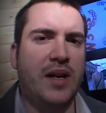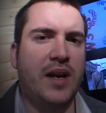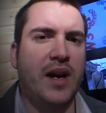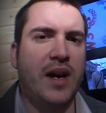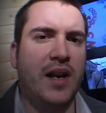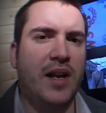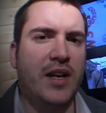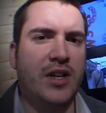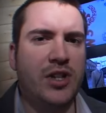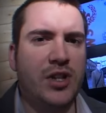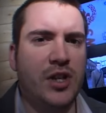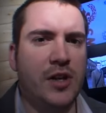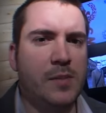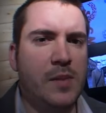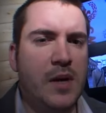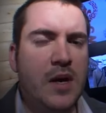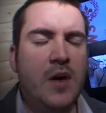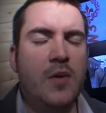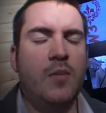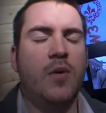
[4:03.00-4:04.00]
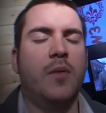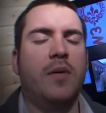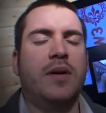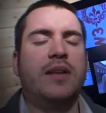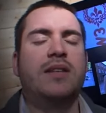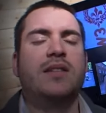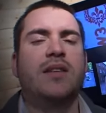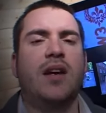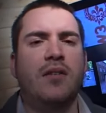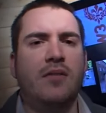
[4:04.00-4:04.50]
be an issue. What
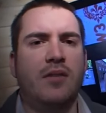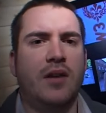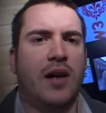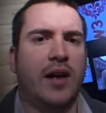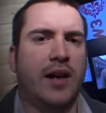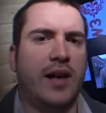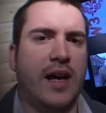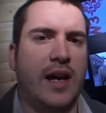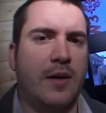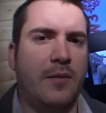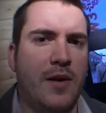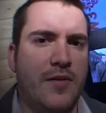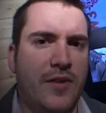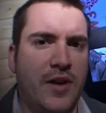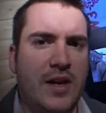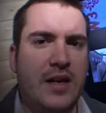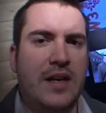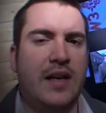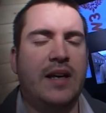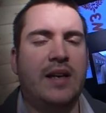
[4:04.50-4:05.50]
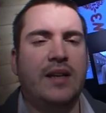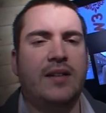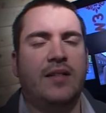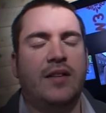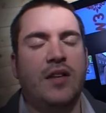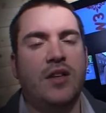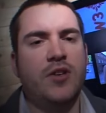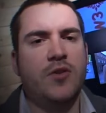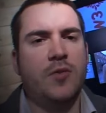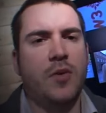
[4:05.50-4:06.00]
we don't like, however,
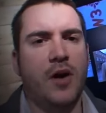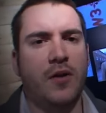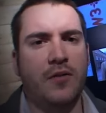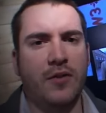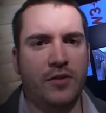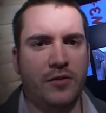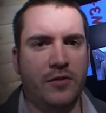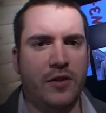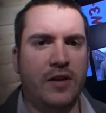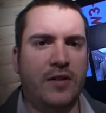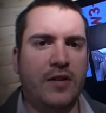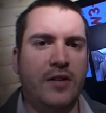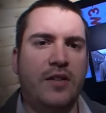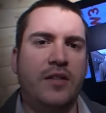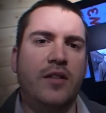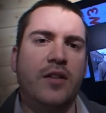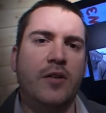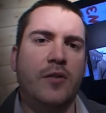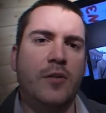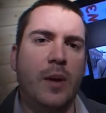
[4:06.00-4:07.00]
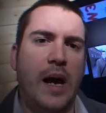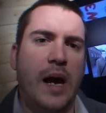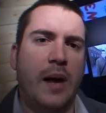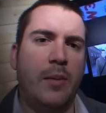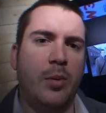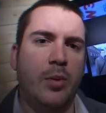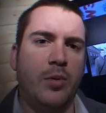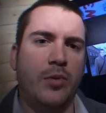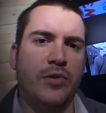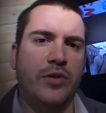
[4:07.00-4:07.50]
is that you are restricted to
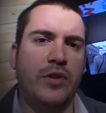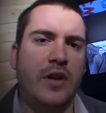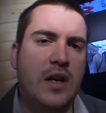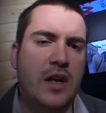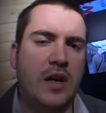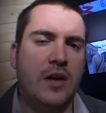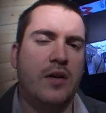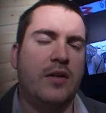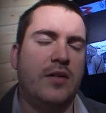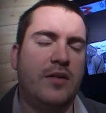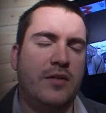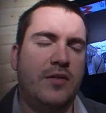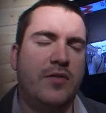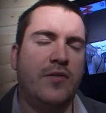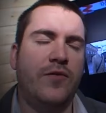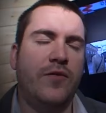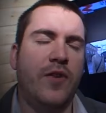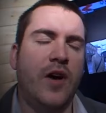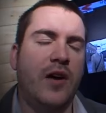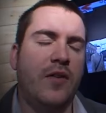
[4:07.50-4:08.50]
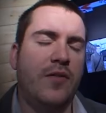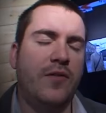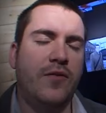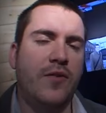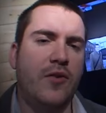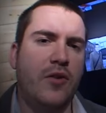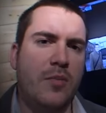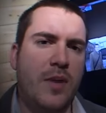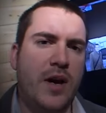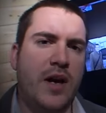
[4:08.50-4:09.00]
Apple's file
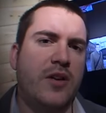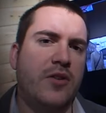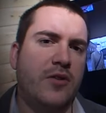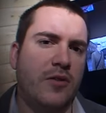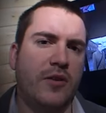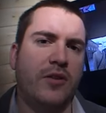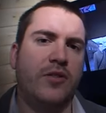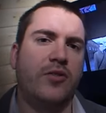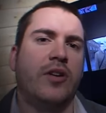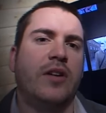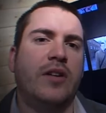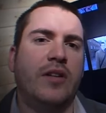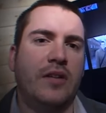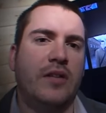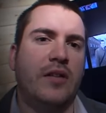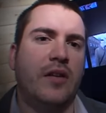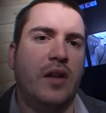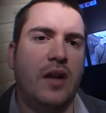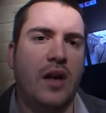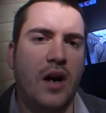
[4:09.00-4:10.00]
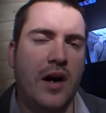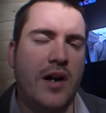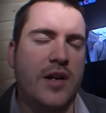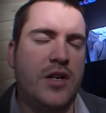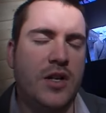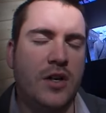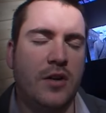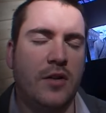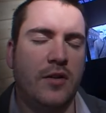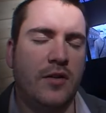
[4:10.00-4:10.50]
format, you're restricted to the
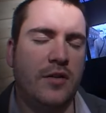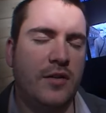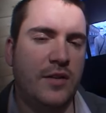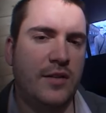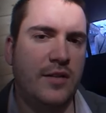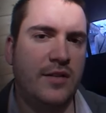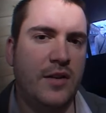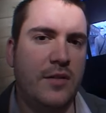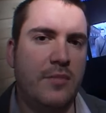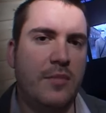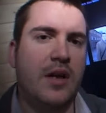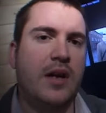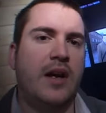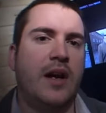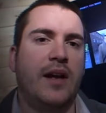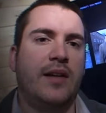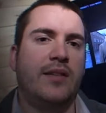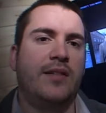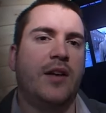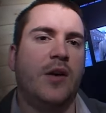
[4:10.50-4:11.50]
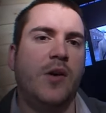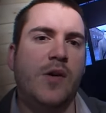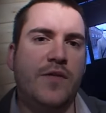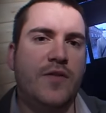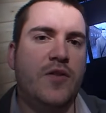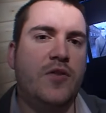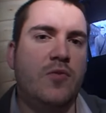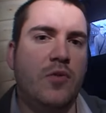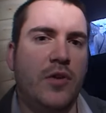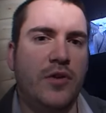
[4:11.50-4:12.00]
iTunes system, and
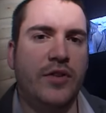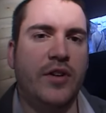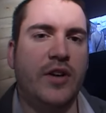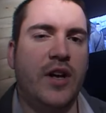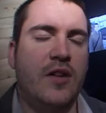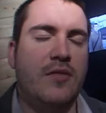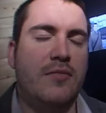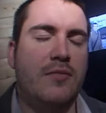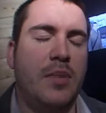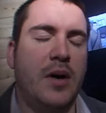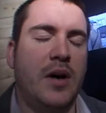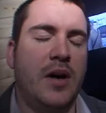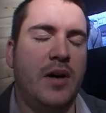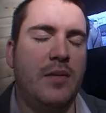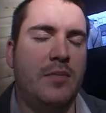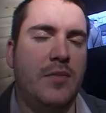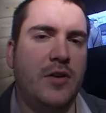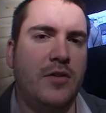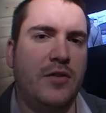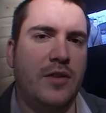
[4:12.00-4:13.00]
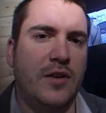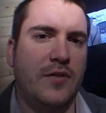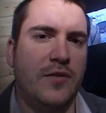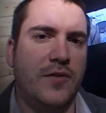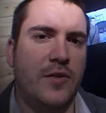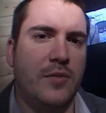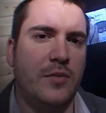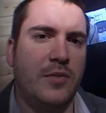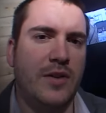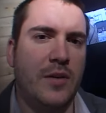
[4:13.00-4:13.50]
so if you want to go and buy
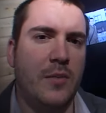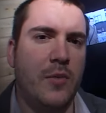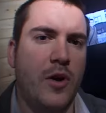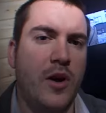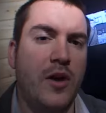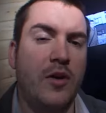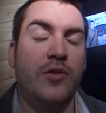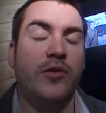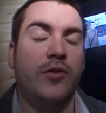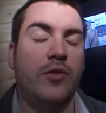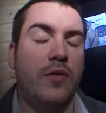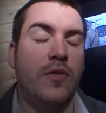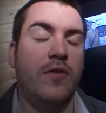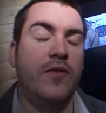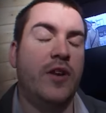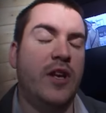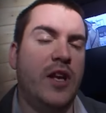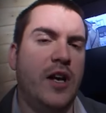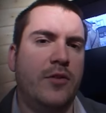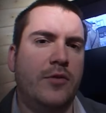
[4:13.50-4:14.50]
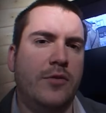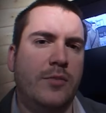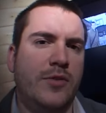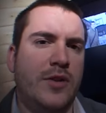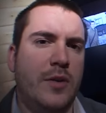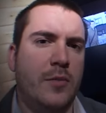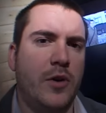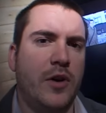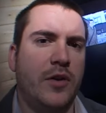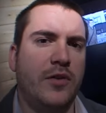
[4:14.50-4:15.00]
music from somewhere else or videos
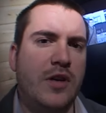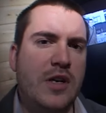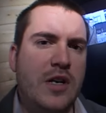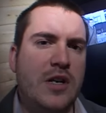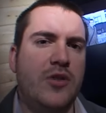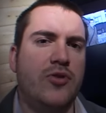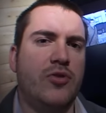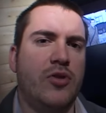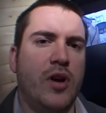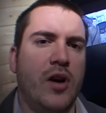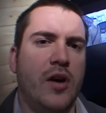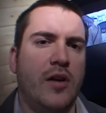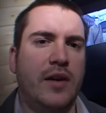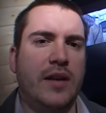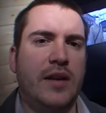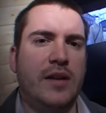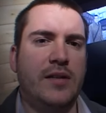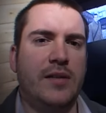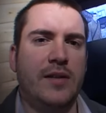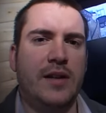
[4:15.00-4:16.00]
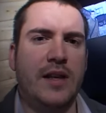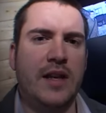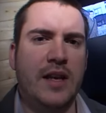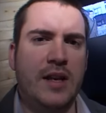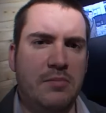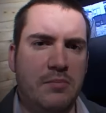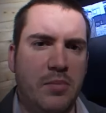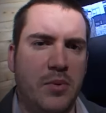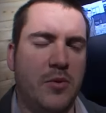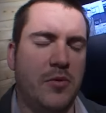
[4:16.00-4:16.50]
from somewhere else, you can't
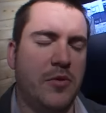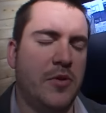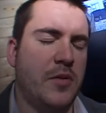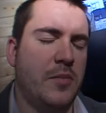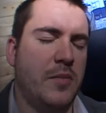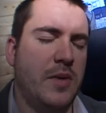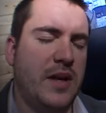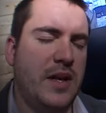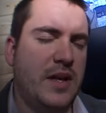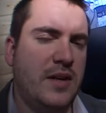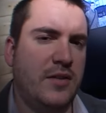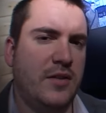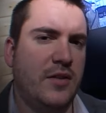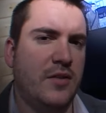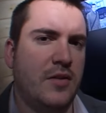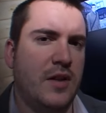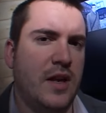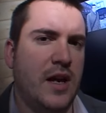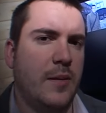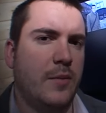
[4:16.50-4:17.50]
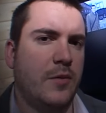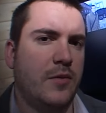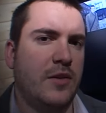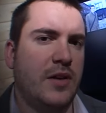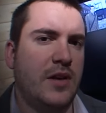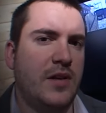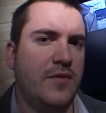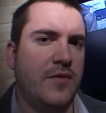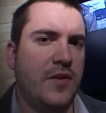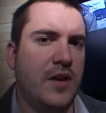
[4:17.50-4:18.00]
easily import them into the
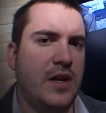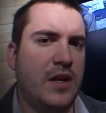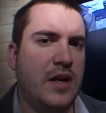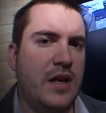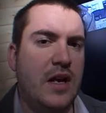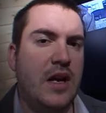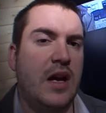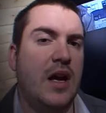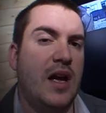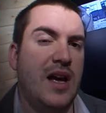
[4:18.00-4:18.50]
Apple TV